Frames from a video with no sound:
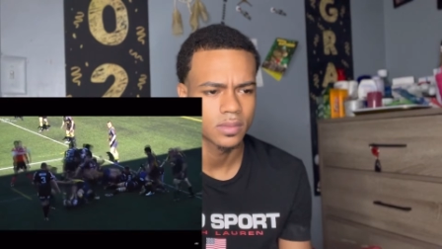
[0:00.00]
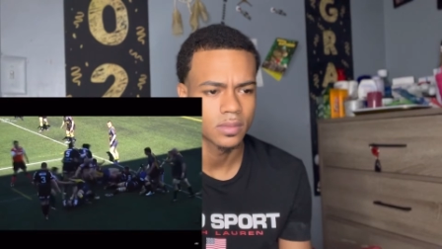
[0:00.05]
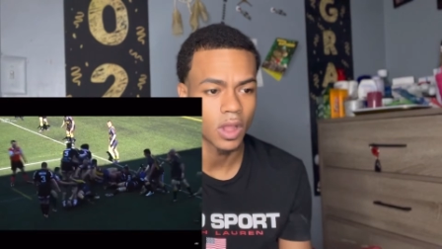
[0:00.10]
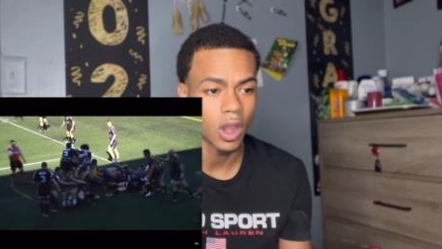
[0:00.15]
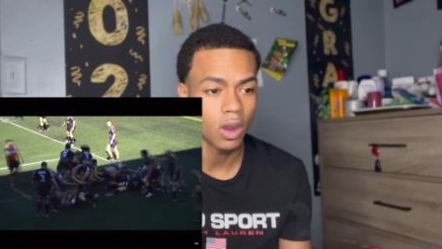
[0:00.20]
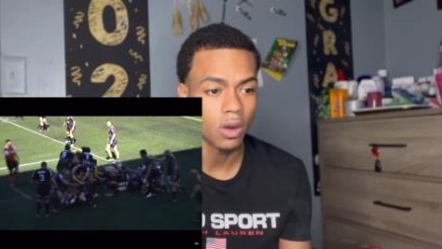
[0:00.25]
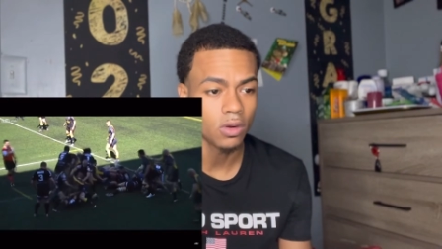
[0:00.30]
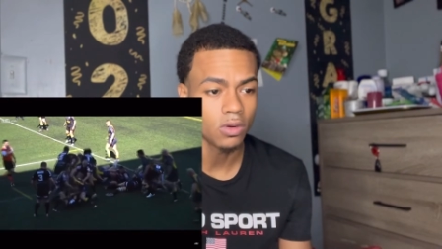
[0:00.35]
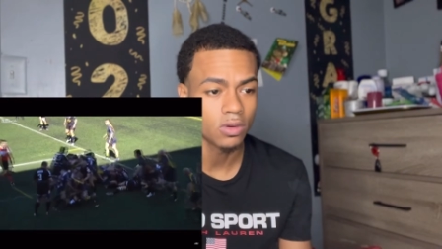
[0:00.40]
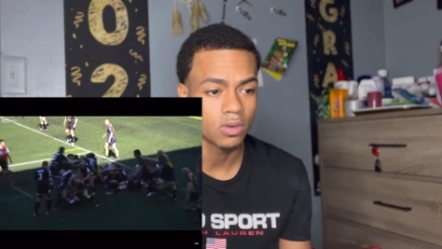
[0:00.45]
Oh,
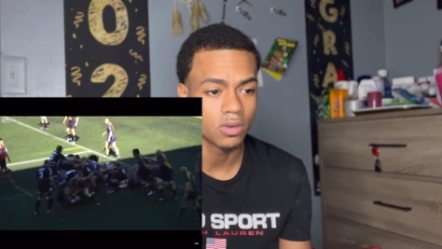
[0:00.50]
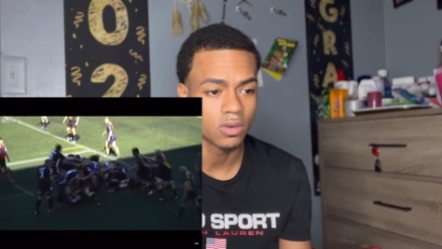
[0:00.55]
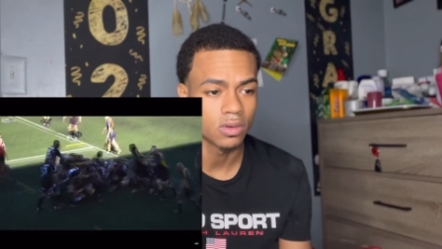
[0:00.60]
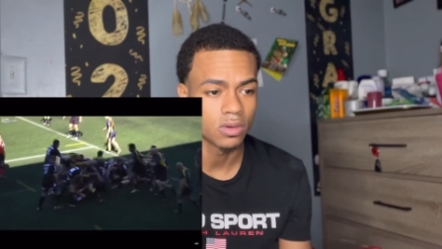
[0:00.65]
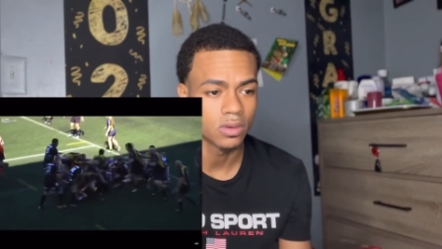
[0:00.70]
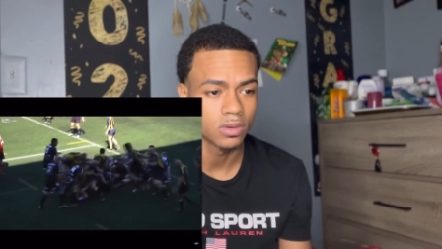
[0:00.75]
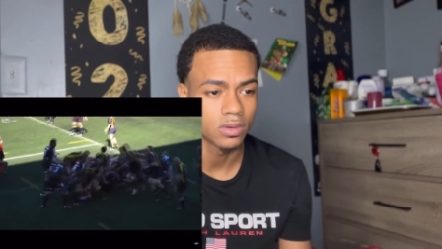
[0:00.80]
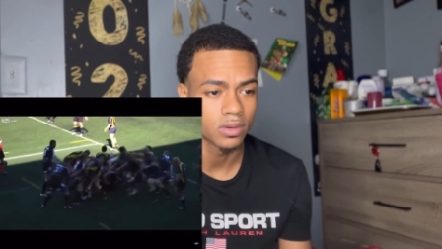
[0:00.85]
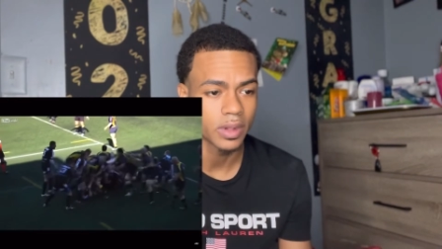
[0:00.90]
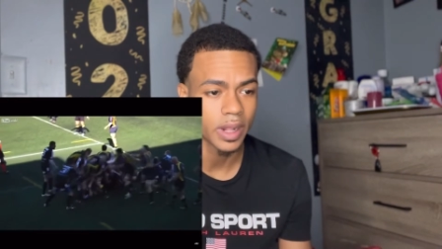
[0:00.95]

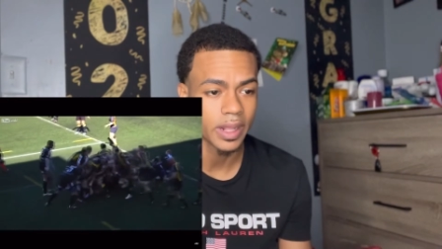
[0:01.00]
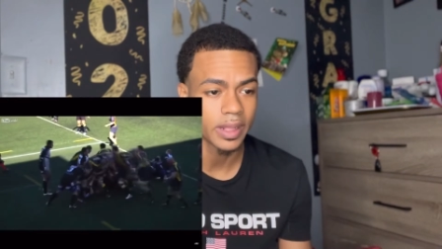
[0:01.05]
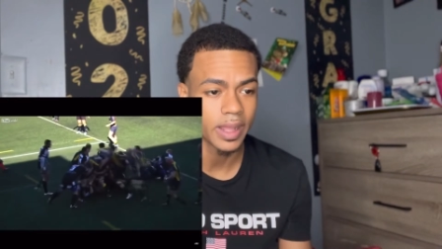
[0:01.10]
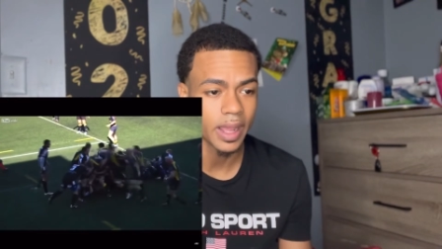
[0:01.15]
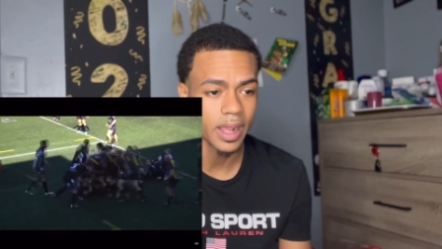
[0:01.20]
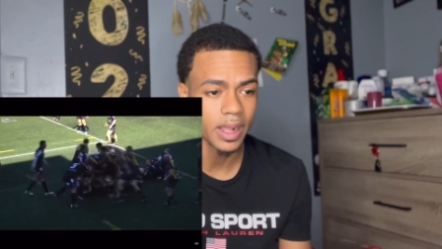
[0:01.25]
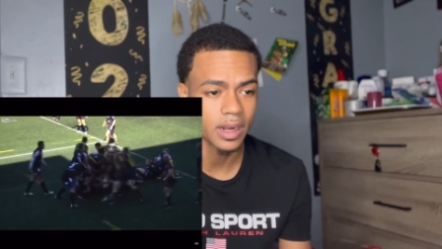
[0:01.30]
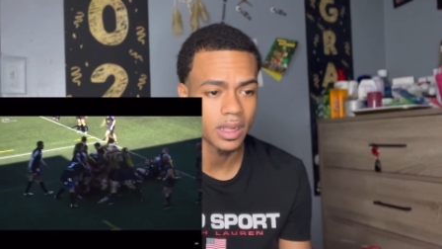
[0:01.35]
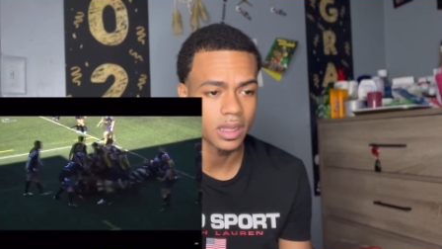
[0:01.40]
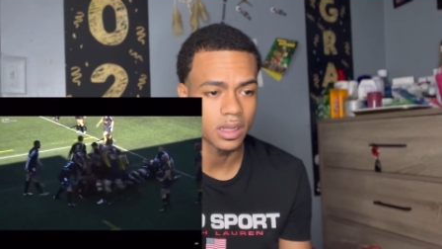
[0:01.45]
they
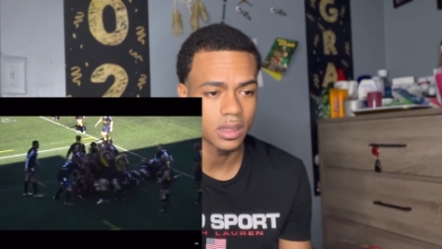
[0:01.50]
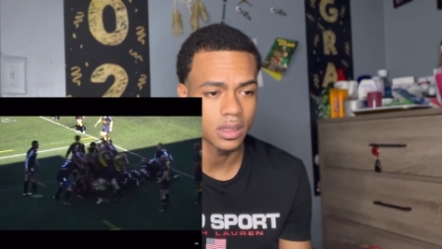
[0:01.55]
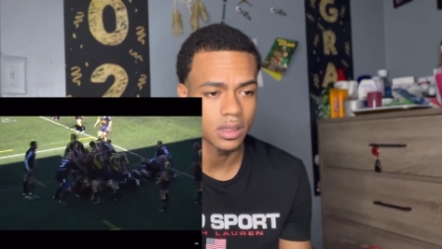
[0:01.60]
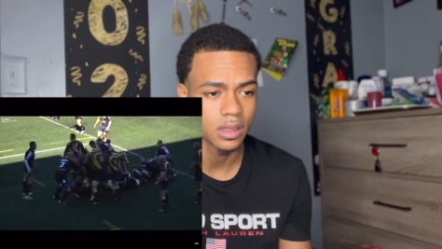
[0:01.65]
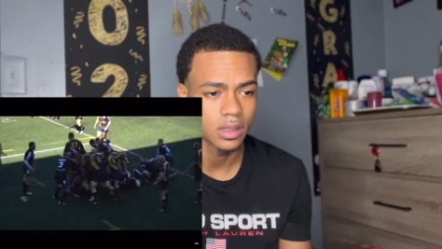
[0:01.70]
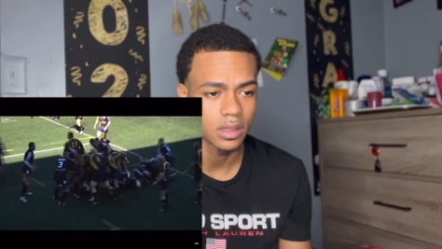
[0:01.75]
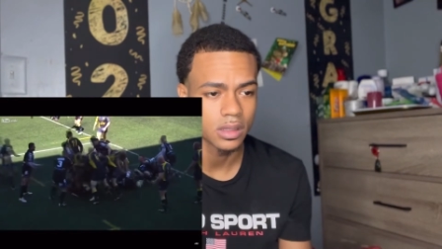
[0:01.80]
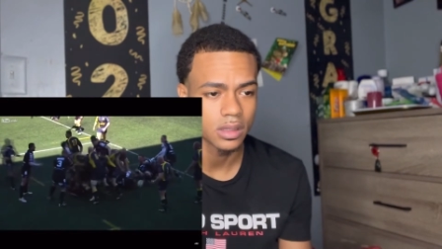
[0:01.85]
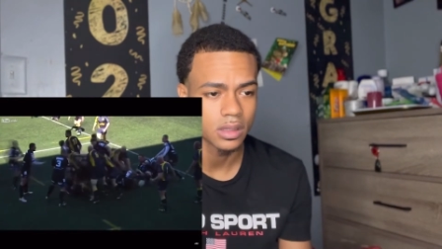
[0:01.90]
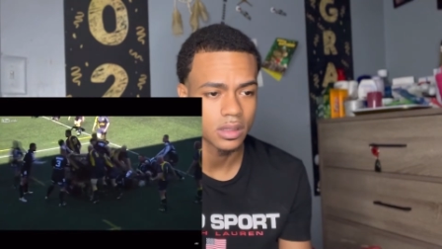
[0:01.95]
getting it.
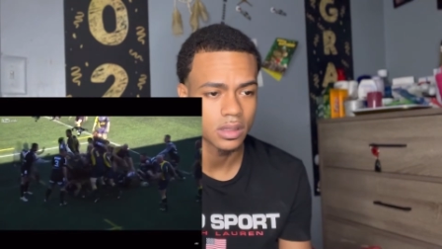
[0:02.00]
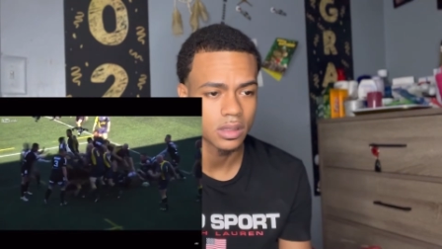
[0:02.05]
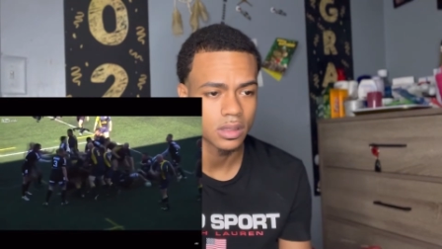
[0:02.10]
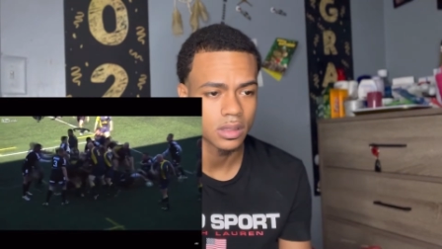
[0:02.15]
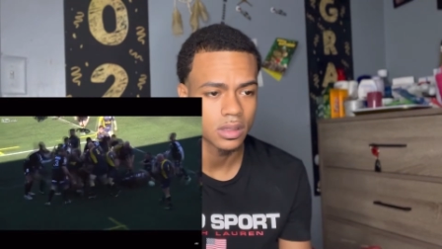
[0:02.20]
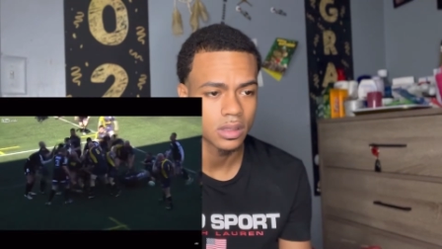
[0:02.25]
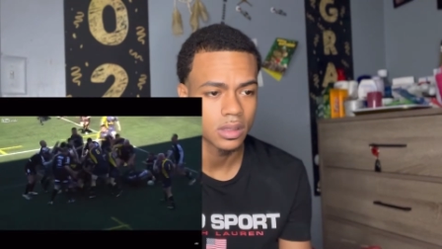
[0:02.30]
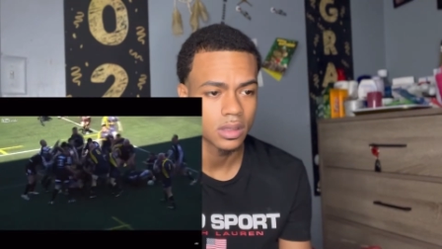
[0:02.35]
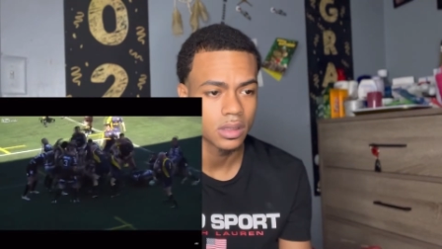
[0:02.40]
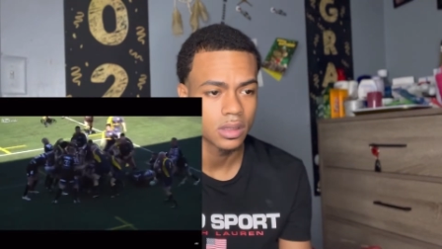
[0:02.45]

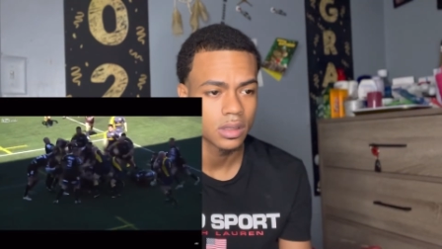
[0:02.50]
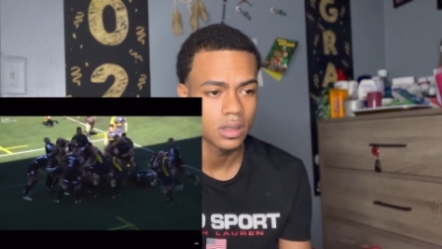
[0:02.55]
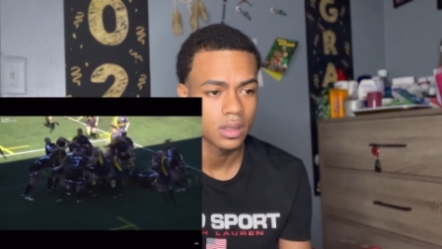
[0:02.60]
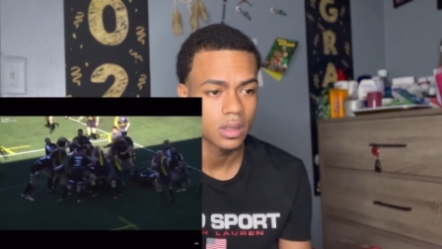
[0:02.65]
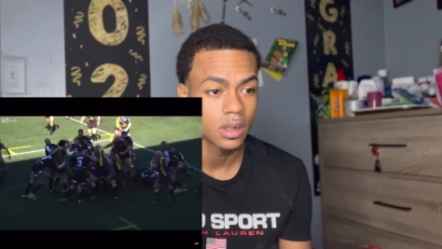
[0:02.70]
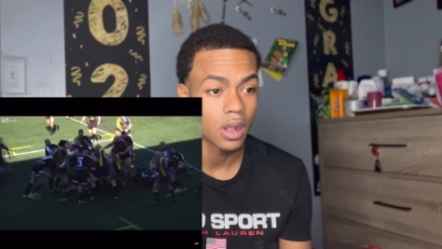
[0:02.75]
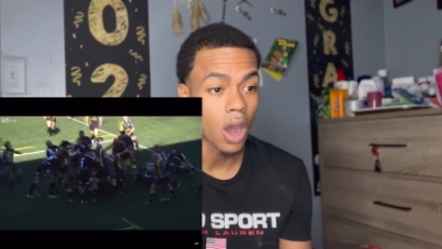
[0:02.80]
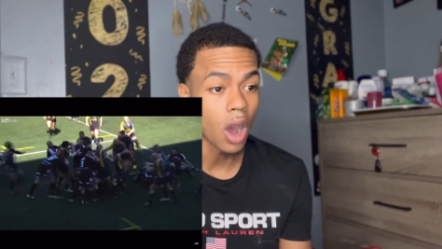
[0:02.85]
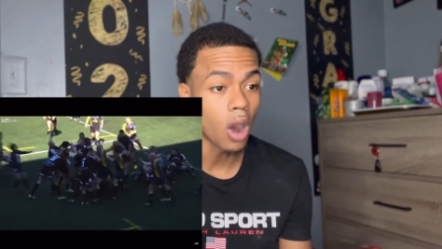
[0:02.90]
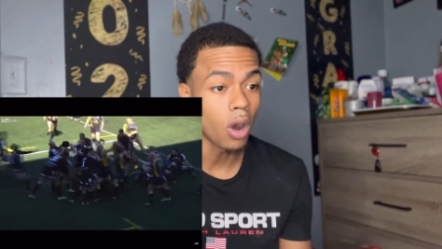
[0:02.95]

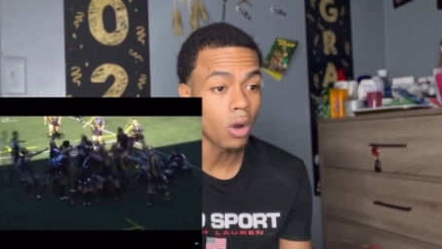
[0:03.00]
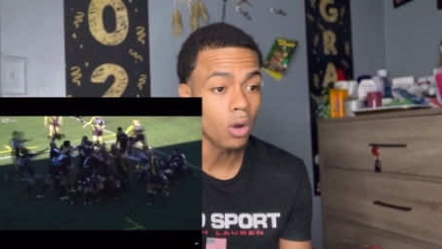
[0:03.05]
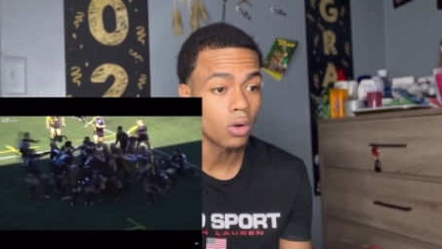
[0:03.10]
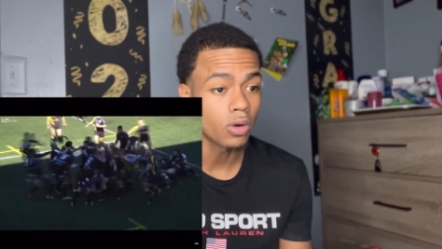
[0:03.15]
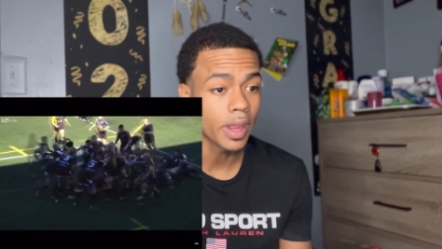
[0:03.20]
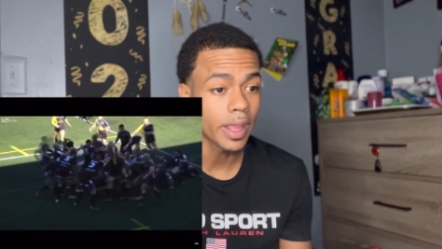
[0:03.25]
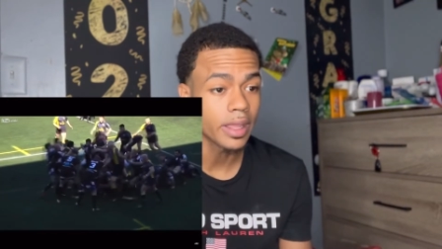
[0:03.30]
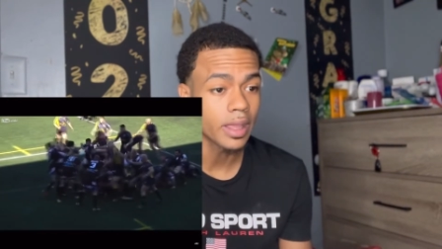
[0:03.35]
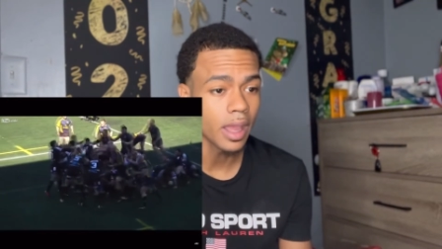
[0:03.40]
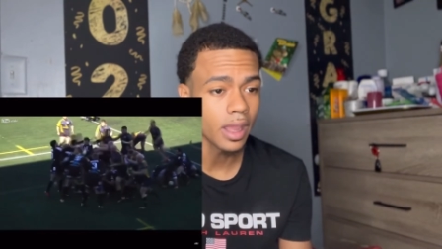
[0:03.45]
Oh,
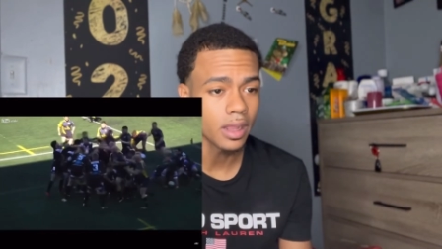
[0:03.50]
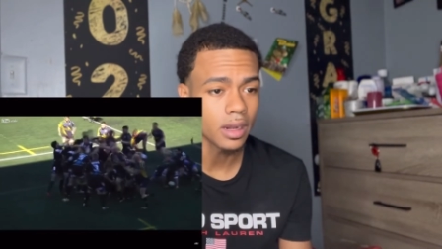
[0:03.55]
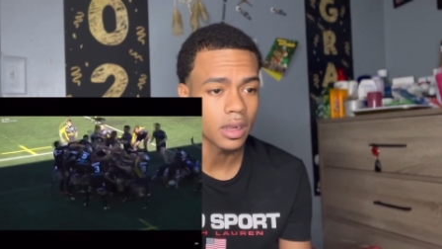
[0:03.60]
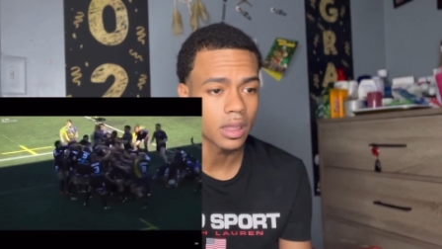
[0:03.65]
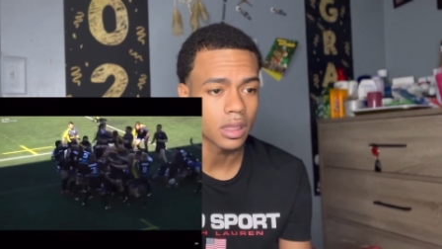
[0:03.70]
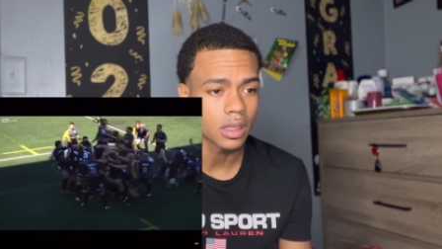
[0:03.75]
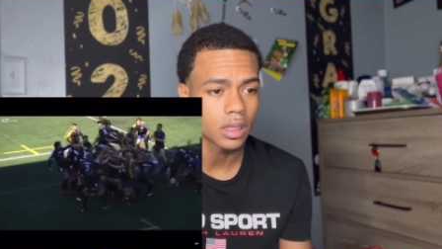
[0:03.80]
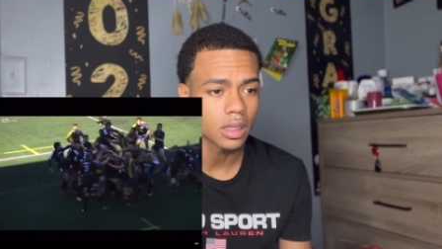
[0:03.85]
they getting it.